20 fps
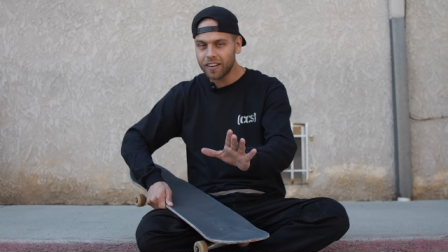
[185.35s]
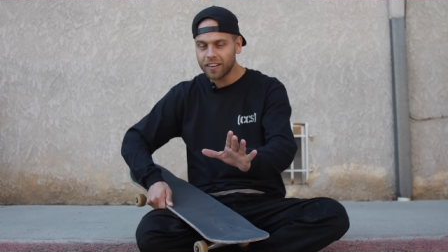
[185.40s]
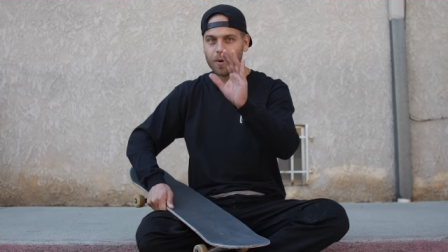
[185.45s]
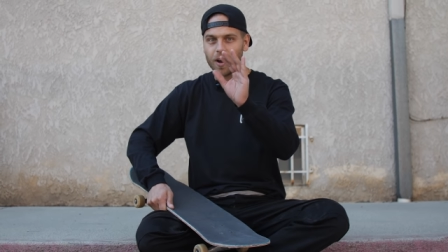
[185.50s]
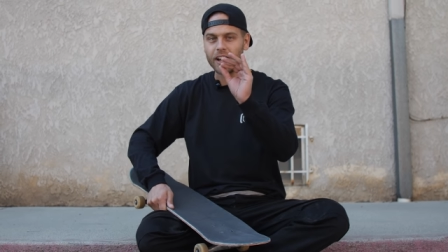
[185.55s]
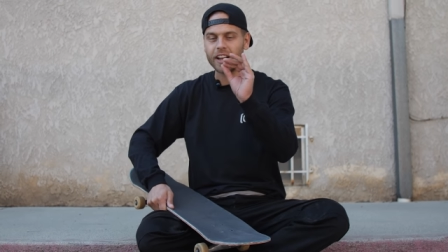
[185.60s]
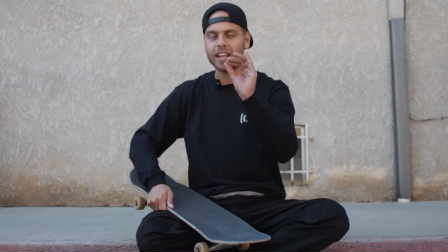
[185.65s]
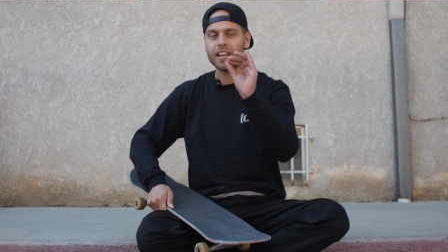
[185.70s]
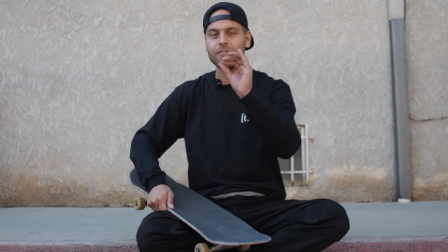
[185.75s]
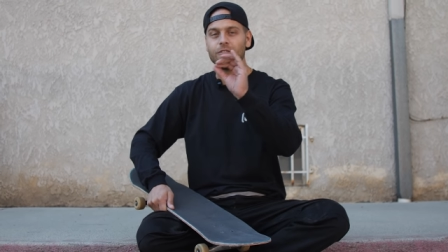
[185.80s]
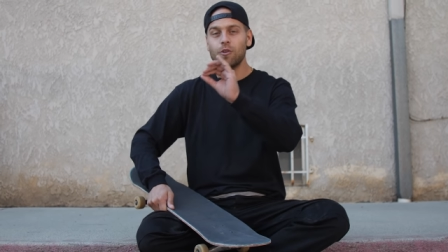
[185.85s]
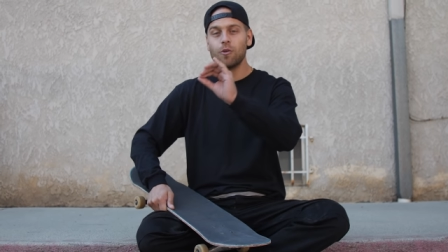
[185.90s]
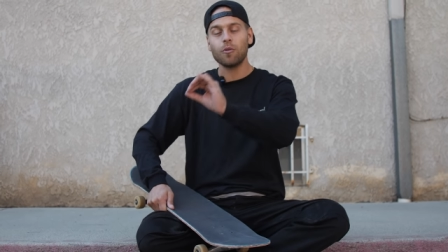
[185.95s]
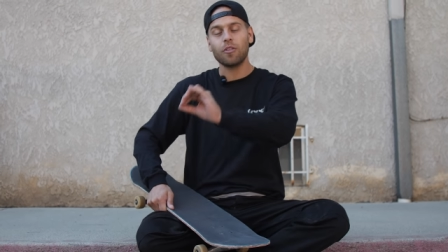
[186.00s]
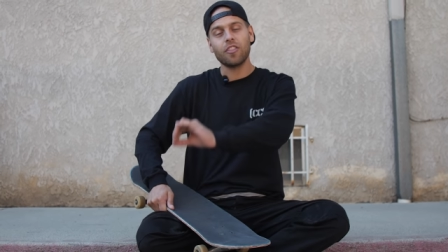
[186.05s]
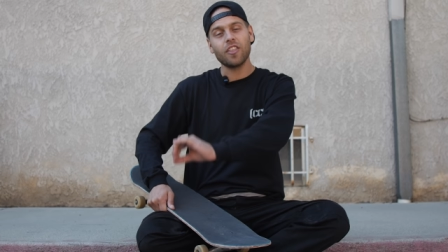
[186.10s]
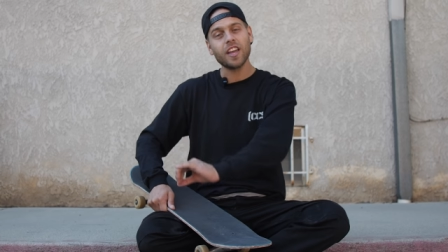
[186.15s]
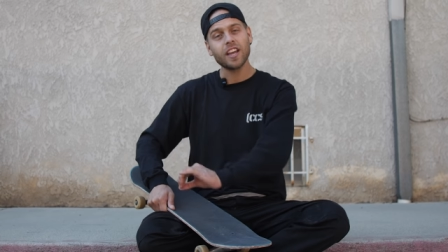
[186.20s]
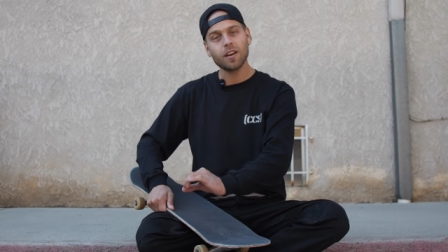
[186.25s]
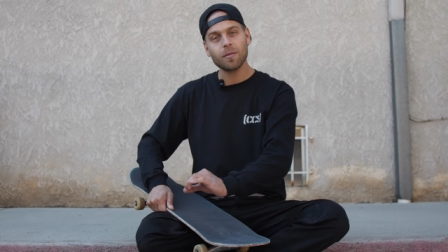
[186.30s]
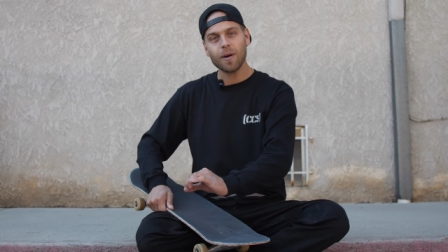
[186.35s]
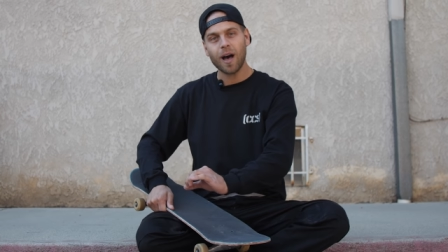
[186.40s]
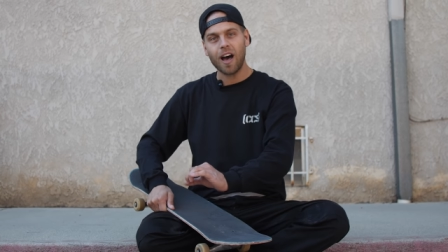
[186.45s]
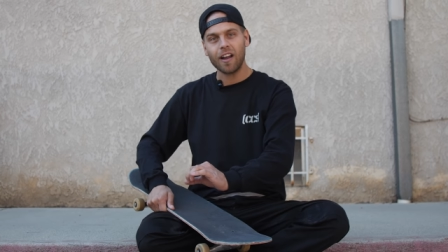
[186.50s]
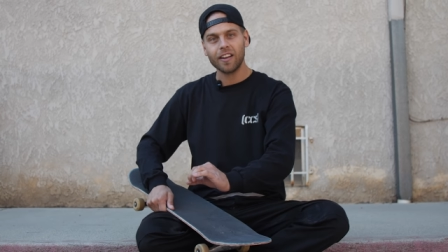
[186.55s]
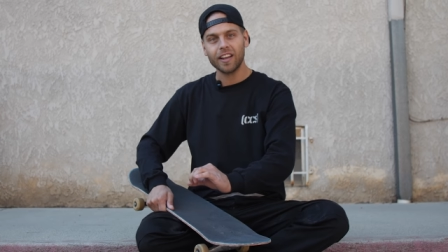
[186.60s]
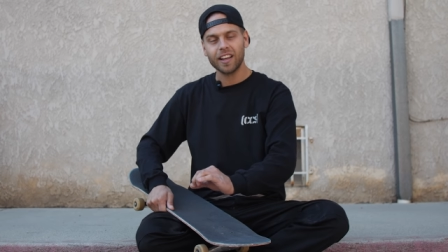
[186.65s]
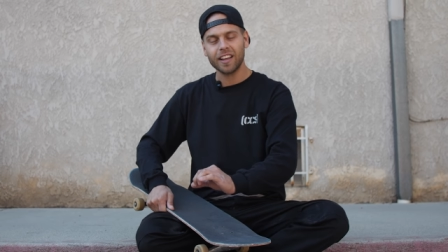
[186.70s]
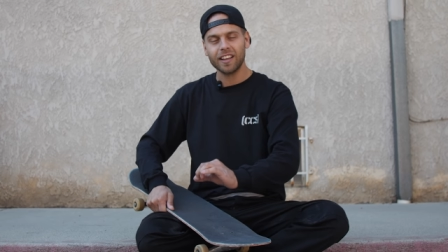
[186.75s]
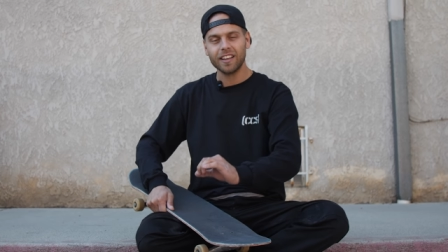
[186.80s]
But if you think
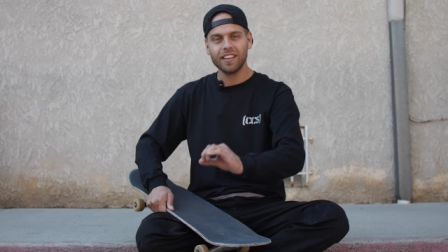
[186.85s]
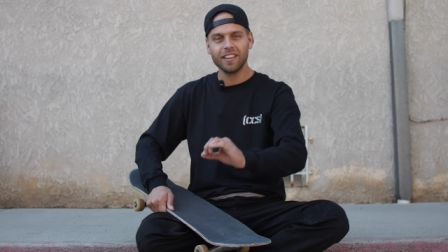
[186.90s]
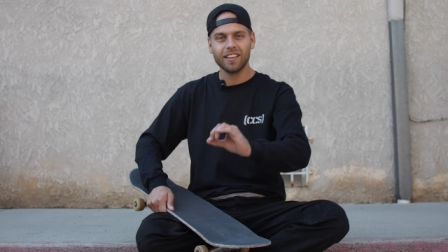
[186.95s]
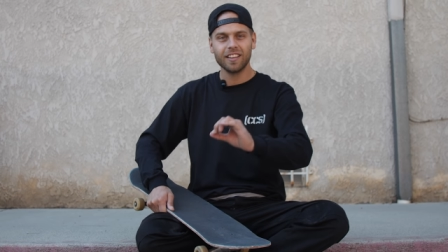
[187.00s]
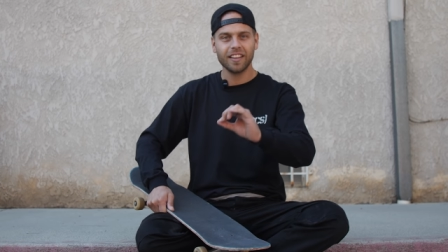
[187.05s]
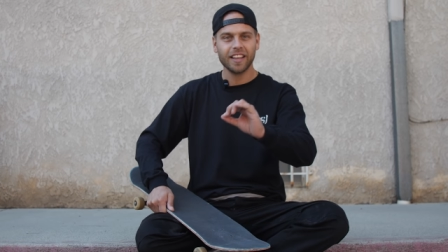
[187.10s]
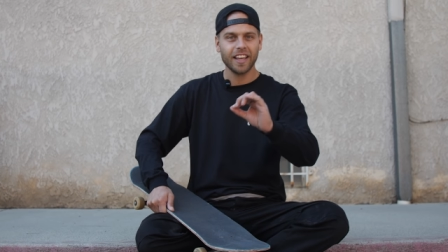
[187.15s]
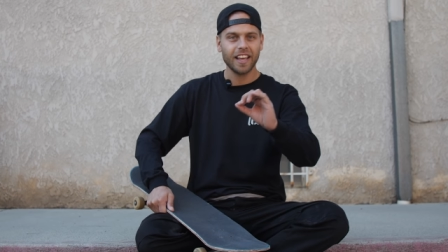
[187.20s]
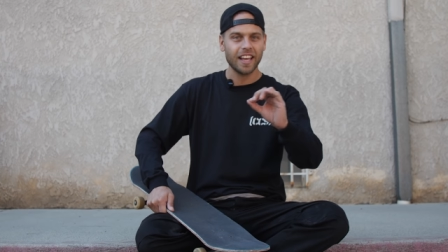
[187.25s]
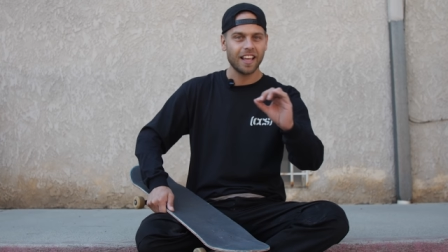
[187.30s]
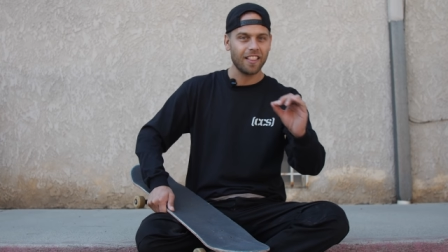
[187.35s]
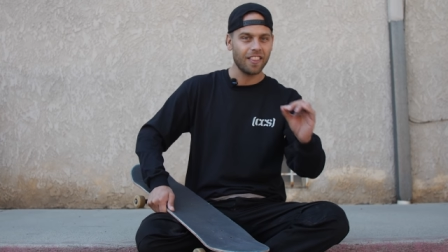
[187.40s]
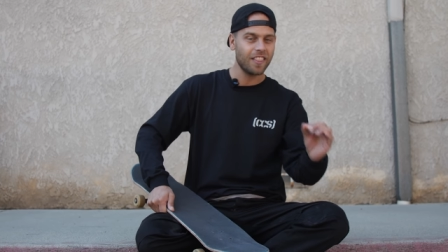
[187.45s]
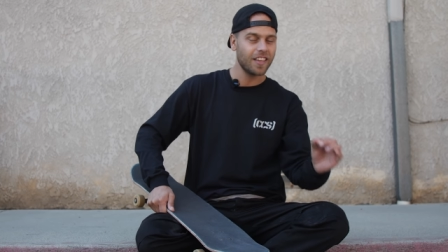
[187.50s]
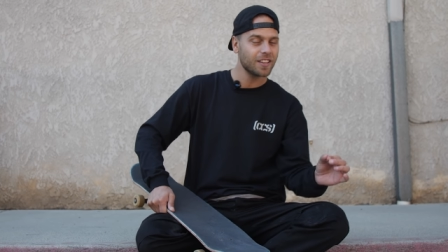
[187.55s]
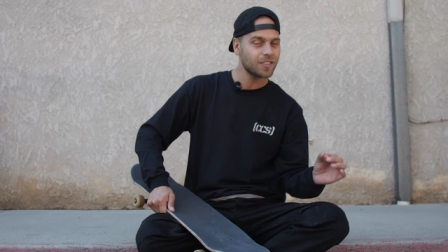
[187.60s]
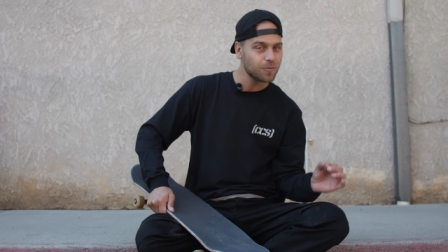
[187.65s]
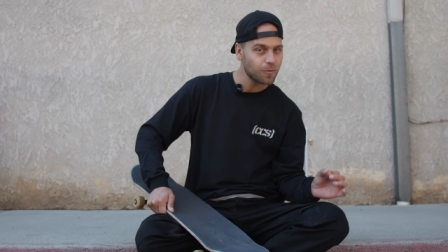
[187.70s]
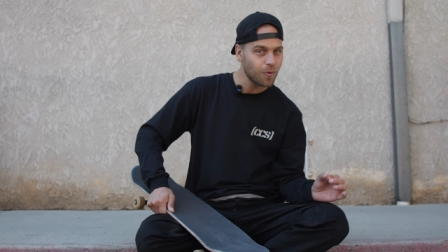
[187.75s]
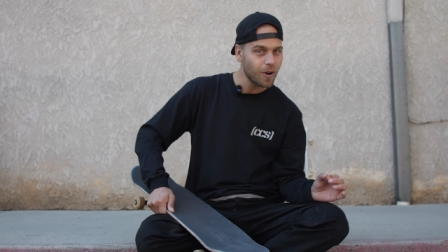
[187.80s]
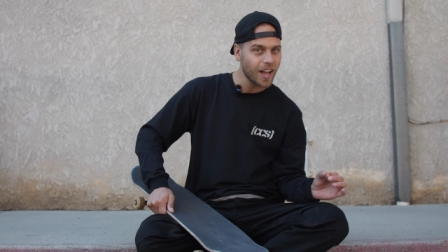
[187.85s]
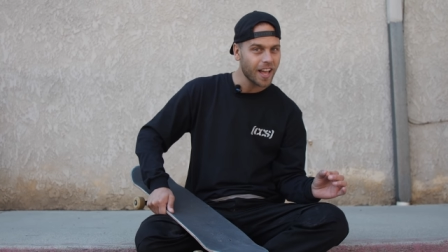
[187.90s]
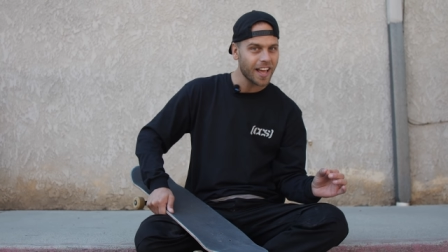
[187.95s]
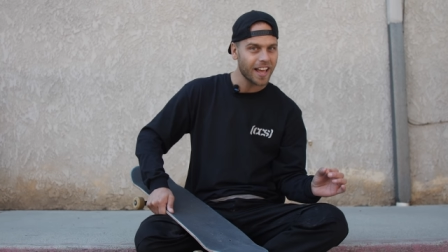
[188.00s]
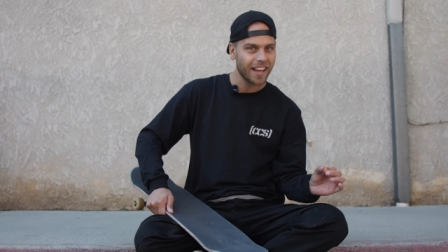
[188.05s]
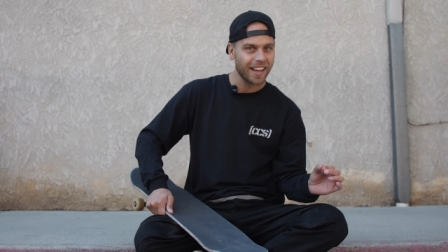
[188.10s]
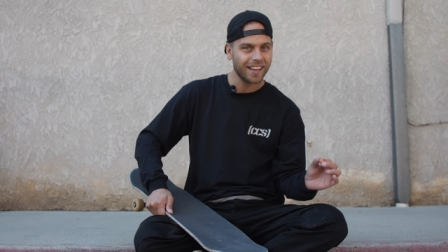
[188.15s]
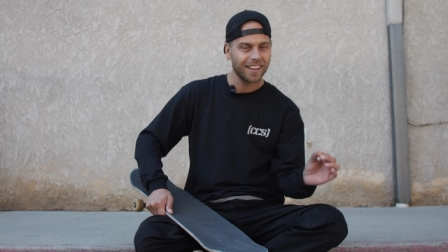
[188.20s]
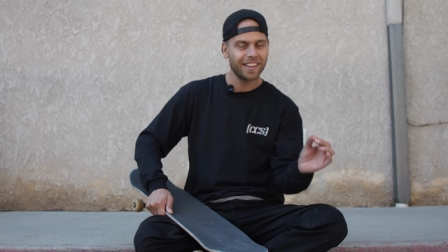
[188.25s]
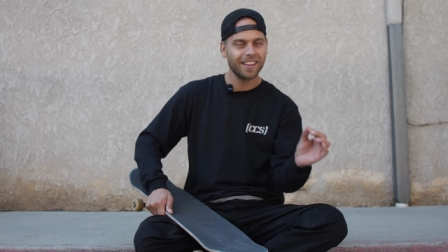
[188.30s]
about it in this
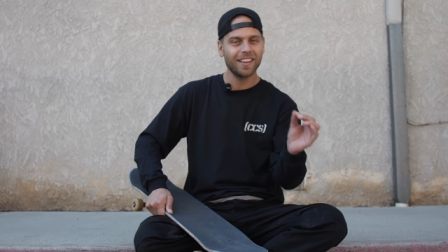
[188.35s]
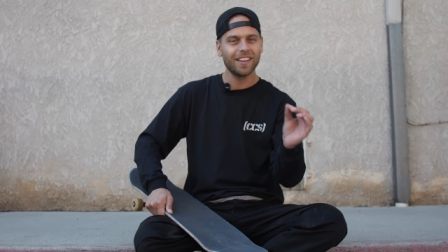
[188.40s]
way,